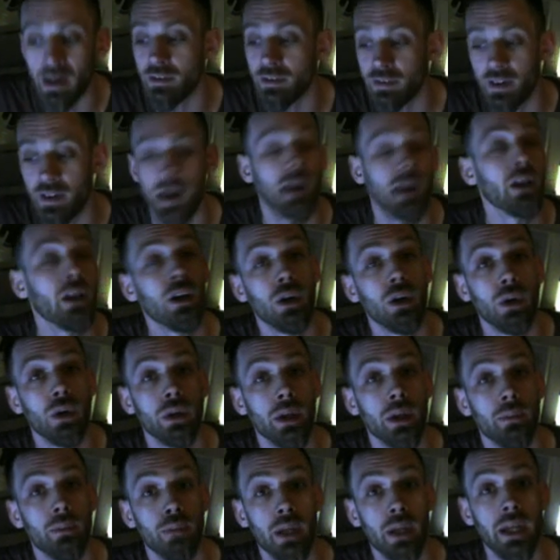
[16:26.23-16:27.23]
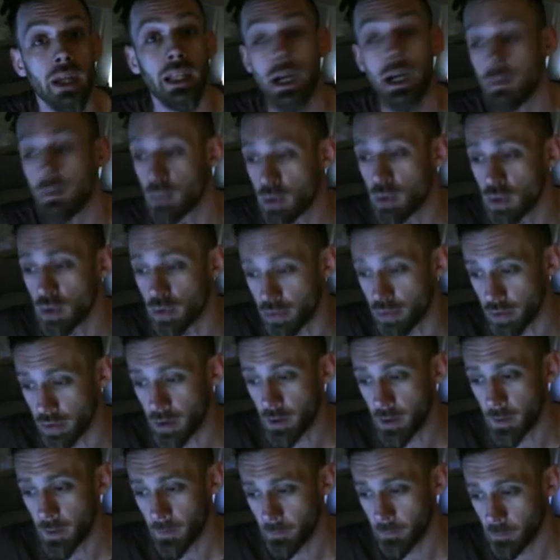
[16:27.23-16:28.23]
Feingold and play that move.
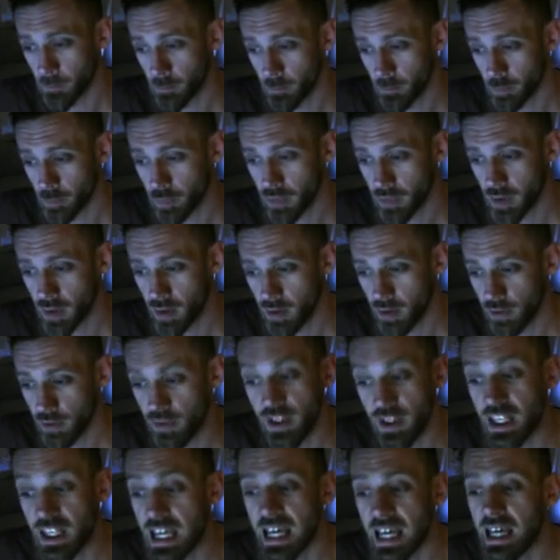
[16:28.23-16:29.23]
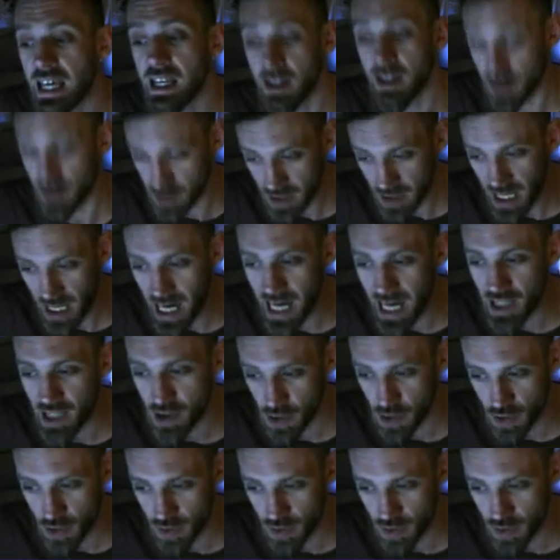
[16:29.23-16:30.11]
For years I just